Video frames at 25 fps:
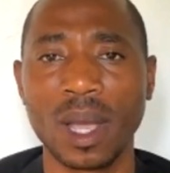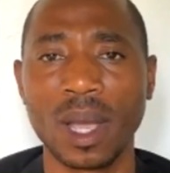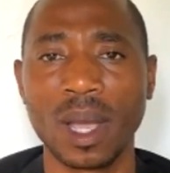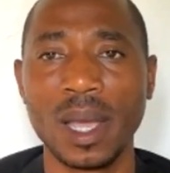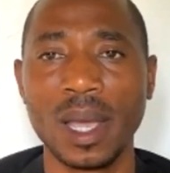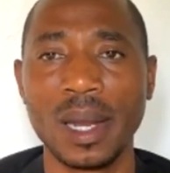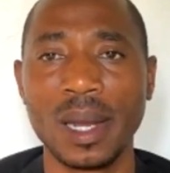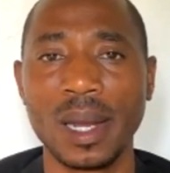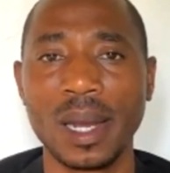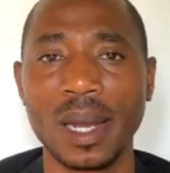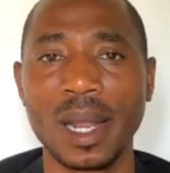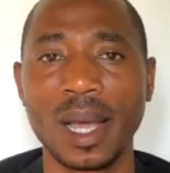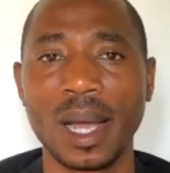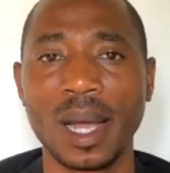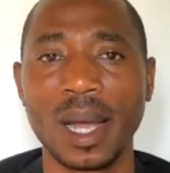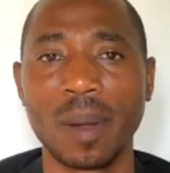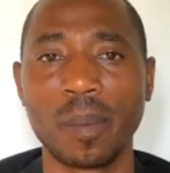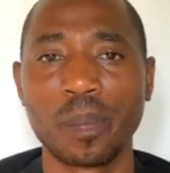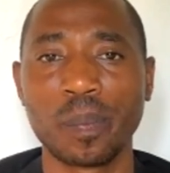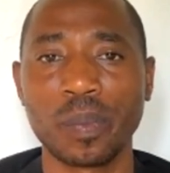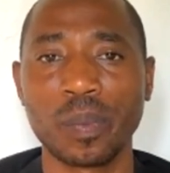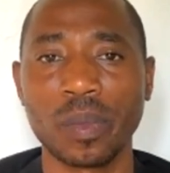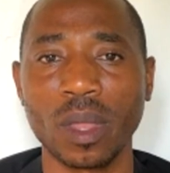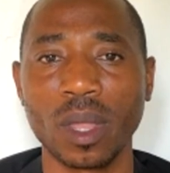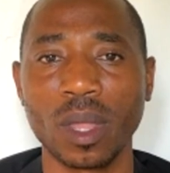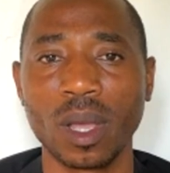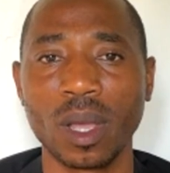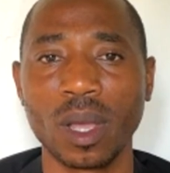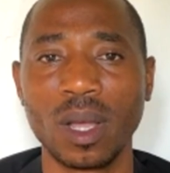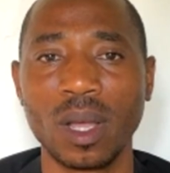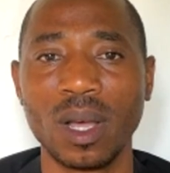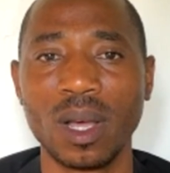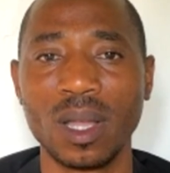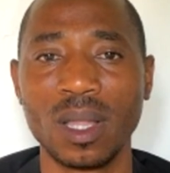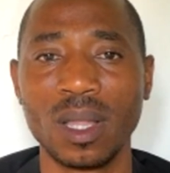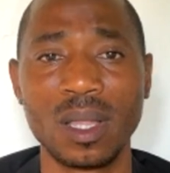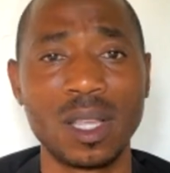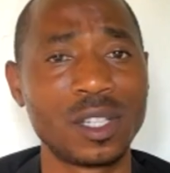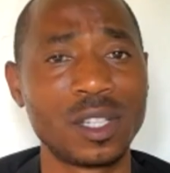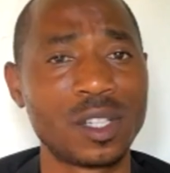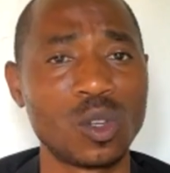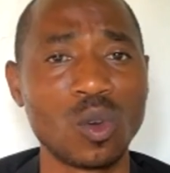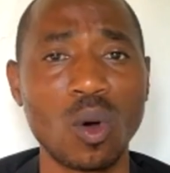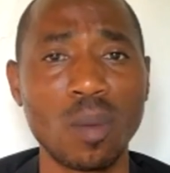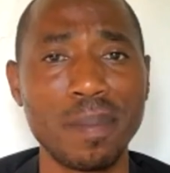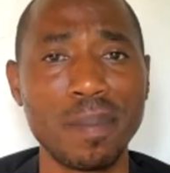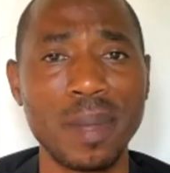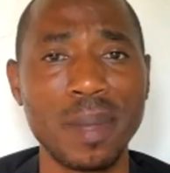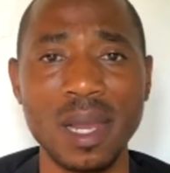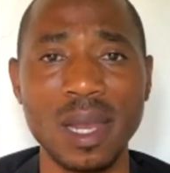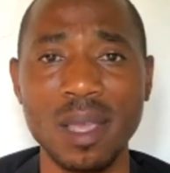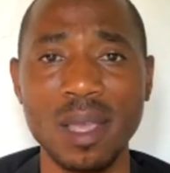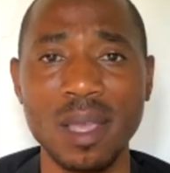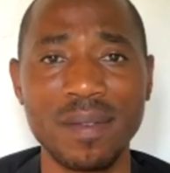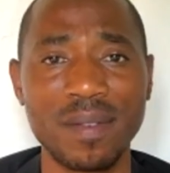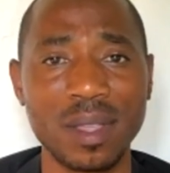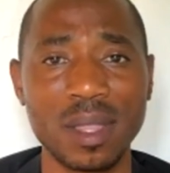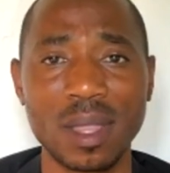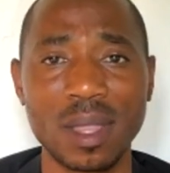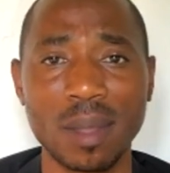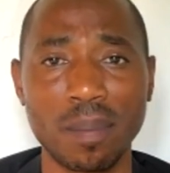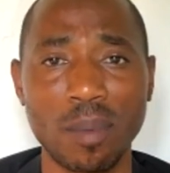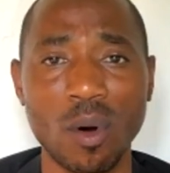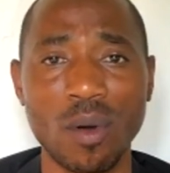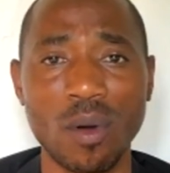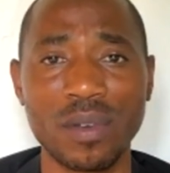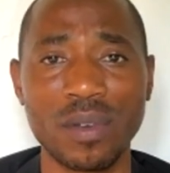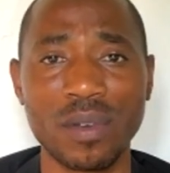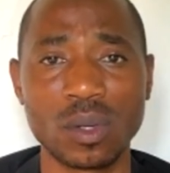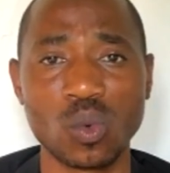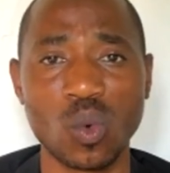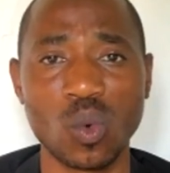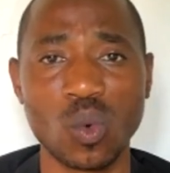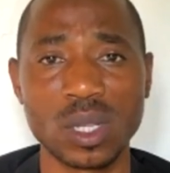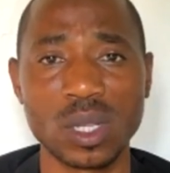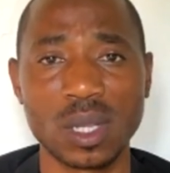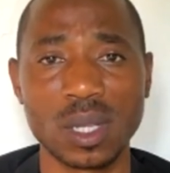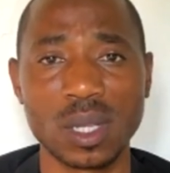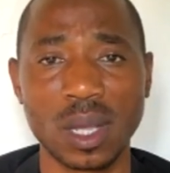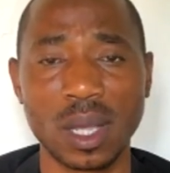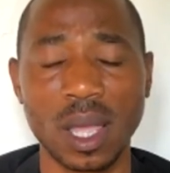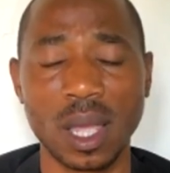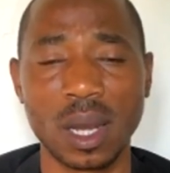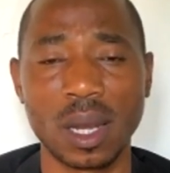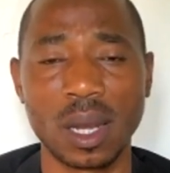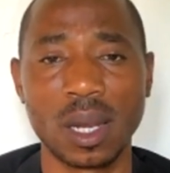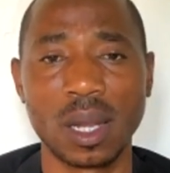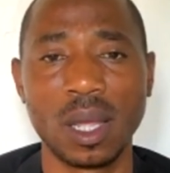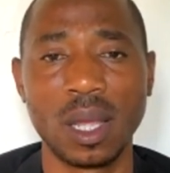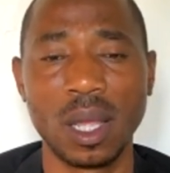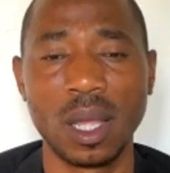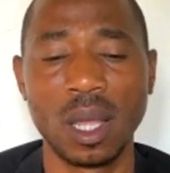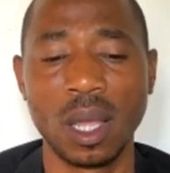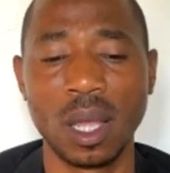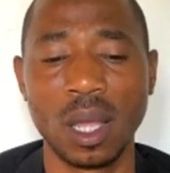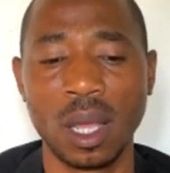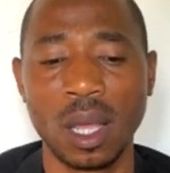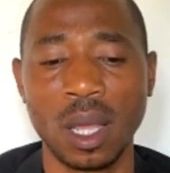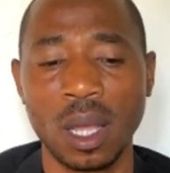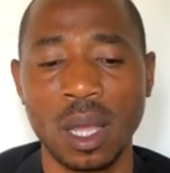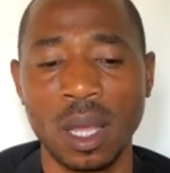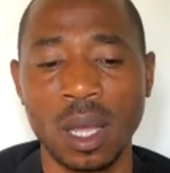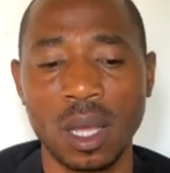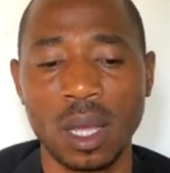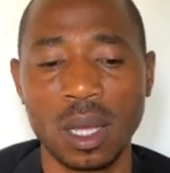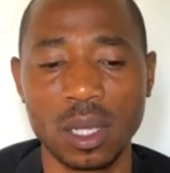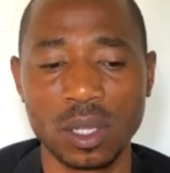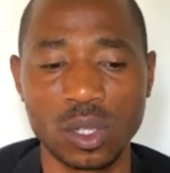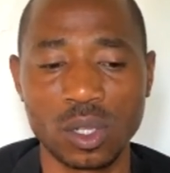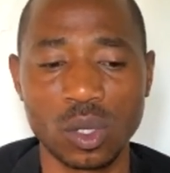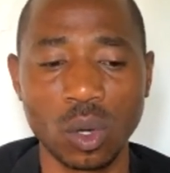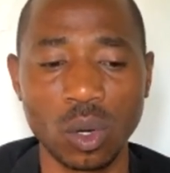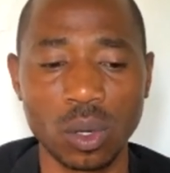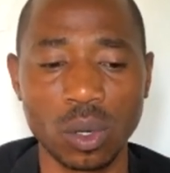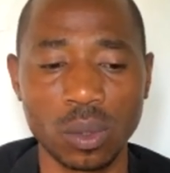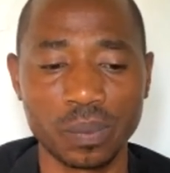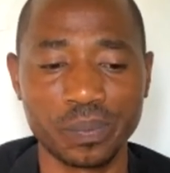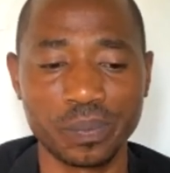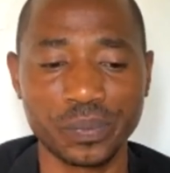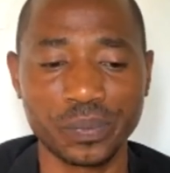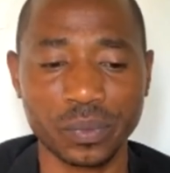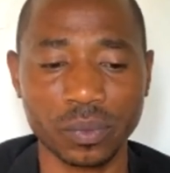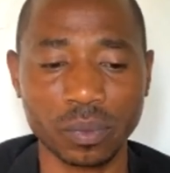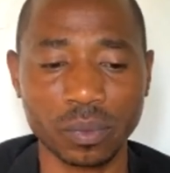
and um, there's no belief in the prophet once again. And so